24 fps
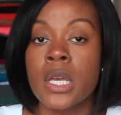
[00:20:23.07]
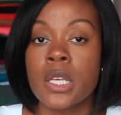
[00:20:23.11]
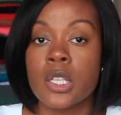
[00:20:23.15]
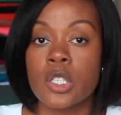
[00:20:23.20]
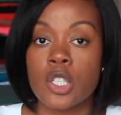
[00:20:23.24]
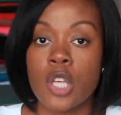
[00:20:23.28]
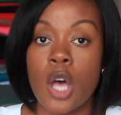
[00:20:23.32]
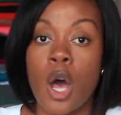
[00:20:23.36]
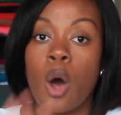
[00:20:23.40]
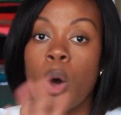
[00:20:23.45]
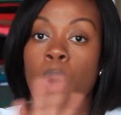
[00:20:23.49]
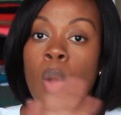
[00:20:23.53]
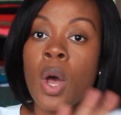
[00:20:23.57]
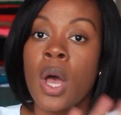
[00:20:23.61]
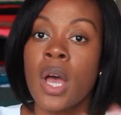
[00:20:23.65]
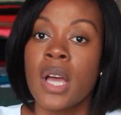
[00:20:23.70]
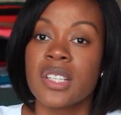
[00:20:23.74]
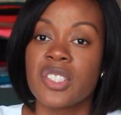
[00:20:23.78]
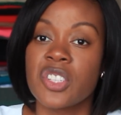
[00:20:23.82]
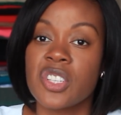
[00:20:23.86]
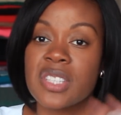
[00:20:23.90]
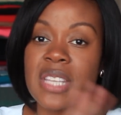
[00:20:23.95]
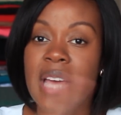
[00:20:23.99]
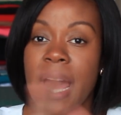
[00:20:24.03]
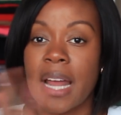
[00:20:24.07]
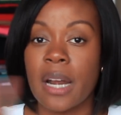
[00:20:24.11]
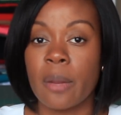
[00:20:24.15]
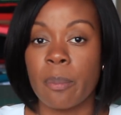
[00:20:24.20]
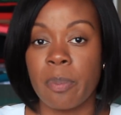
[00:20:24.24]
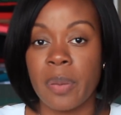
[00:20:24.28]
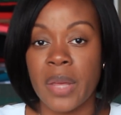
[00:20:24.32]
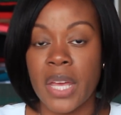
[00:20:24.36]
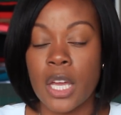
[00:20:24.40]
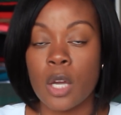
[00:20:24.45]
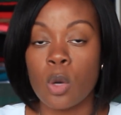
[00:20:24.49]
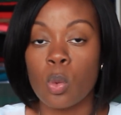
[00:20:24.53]
So just kind
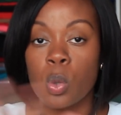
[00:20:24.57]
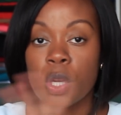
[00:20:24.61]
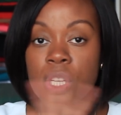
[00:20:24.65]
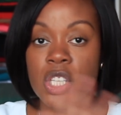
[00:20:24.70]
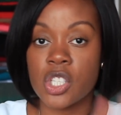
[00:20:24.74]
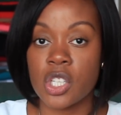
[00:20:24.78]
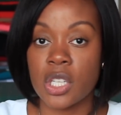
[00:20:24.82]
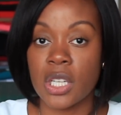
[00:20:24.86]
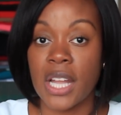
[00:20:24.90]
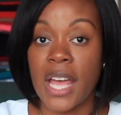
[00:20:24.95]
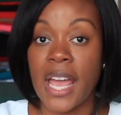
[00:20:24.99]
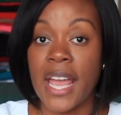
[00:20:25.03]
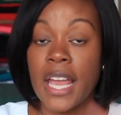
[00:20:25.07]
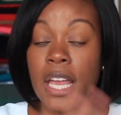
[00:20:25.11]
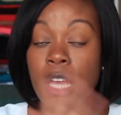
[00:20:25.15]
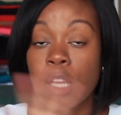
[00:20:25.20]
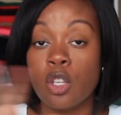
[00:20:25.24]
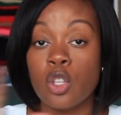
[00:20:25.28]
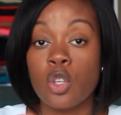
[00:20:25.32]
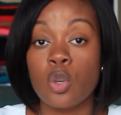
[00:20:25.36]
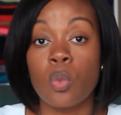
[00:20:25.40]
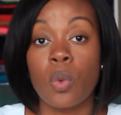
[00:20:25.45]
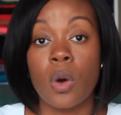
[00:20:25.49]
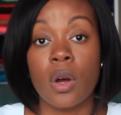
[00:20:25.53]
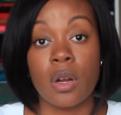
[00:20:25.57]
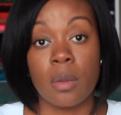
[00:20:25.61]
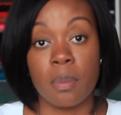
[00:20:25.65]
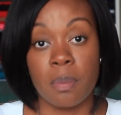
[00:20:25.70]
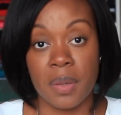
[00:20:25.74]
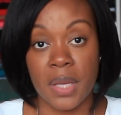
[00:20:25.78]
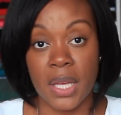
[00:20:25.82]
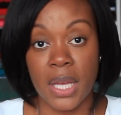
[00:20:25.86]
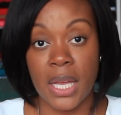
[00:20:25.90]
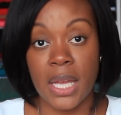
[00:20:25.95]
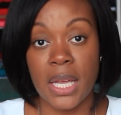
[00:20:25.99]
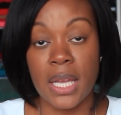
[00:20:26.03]
of pick which lane you want to
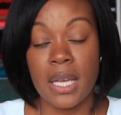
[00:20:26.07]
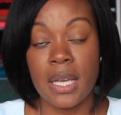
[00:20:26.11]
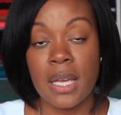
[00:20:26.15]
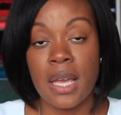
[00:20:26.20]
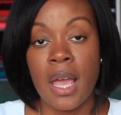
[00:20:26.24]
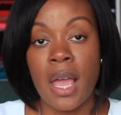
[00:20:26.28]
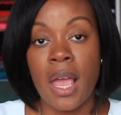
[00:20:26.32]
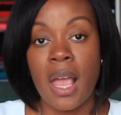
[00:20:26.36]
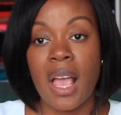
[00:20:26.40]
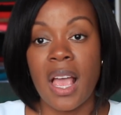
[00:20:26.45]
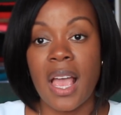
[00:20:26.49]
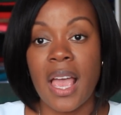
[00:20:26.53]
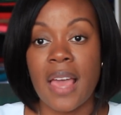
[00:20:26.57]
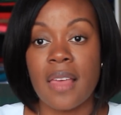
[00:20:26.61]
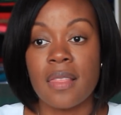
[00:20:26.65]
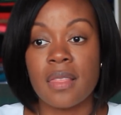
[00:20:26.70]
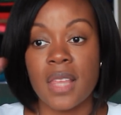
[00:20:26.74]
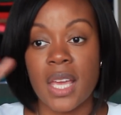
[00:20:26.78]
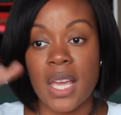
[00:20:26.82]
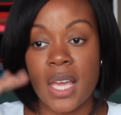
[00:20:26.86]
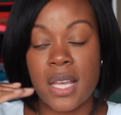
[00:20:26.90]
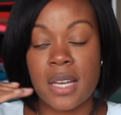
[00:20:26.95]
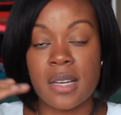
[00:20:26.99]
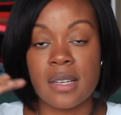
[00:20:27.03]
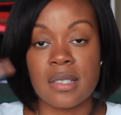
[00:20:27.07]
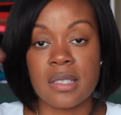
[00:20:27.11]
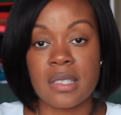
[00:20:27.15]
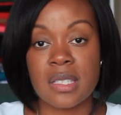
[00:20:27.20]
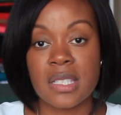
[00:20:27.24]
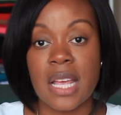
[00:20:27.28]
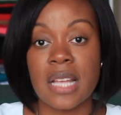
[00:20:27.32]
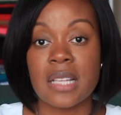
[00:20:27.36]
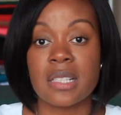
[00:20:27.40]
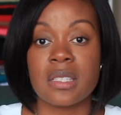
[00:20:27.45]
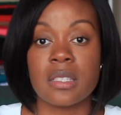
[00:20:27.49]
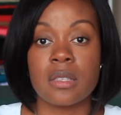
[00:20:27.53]
be and then
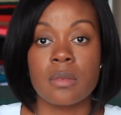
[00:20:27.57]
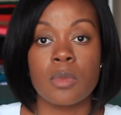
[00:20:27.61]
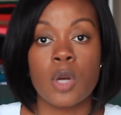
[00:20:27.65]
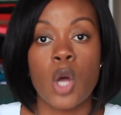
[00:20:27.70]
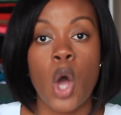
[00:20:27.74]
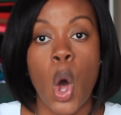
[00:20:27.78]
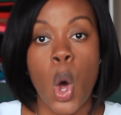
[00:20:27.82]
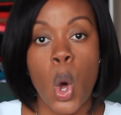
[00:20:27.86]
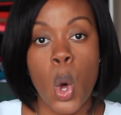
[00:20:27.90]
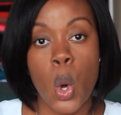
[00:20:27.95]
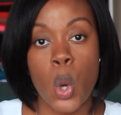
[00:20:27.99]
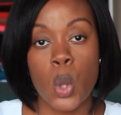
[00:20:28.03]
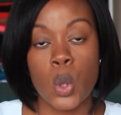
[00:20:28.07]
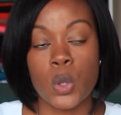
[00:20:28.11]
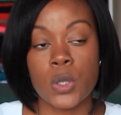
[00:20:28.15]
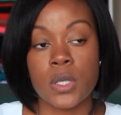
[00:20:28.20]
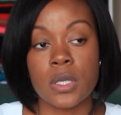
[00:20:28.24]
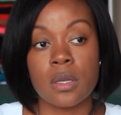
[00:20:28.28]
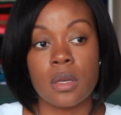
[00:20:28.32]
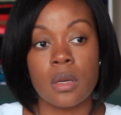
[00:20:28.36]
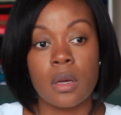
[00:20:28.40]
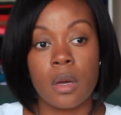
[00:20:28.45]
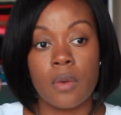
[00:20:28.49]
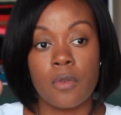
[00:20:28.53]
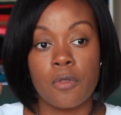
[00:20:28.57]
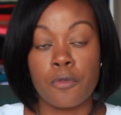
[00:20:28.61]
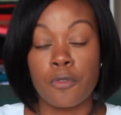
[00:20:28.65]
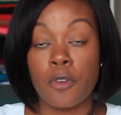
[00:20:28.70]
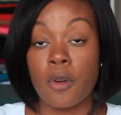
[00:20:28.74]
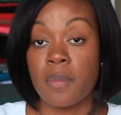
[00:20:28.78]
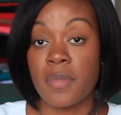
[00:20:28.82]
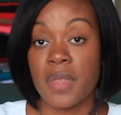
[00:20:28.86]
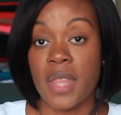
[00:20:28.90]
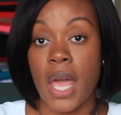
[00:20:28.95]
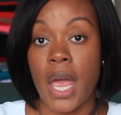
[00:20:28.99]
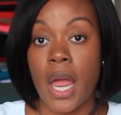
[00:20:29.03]
set some goals
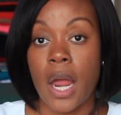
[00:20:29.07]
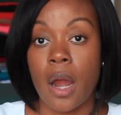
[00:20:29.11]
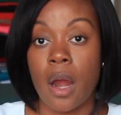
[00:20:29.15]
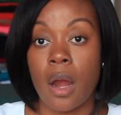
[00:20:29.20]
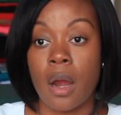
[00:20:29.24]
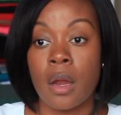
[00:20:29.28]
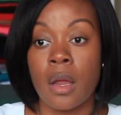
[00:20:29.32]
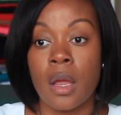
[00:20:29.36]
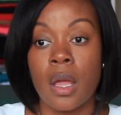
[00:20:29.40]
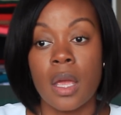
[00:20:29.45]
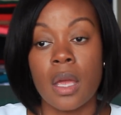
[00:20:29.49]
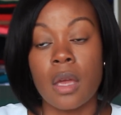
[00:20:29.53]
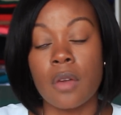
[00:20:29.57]
from there.